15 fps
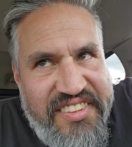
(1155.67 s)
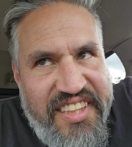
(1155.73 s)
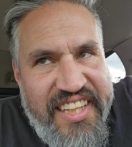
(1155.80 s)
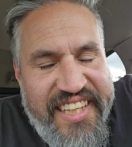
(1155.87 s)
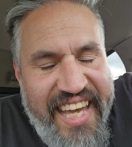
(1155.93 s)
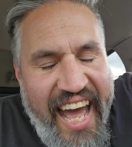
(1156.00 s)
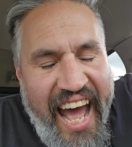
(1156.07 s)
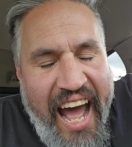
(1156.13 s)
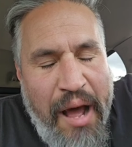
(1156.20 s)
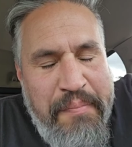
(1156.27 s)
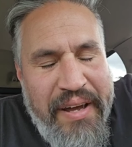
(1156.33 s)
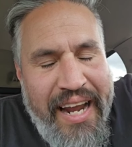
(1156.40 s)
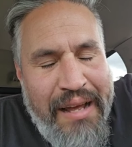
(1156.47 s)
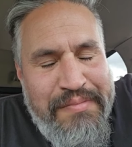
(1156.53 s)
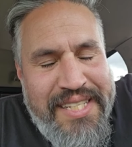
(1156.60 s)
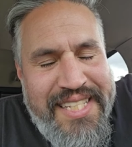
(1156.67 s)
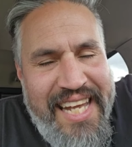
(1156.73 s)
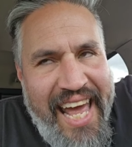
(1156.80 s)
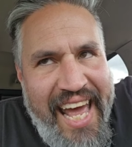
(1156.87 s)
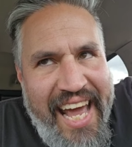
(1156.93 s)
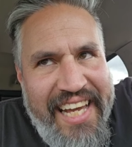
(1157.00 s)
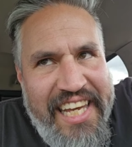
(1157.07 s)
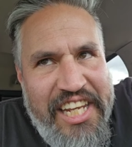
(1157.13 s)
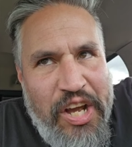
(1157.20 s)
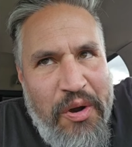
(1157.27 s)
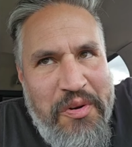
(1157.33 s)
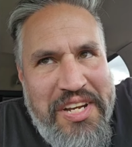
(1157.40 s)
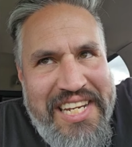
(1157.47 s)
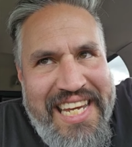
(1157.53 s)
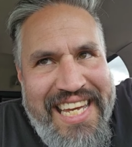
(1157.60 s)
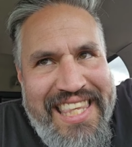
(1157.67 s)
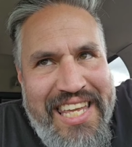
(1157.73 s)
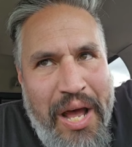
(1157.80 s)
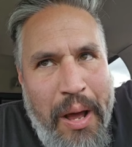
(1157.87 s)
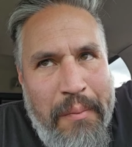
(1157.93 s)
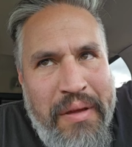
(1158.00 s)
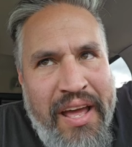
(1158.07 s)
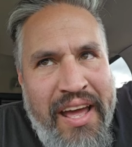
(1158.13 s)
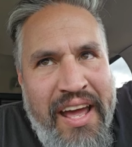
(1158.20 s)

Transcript: Yeah, but I'm saying you don't need them.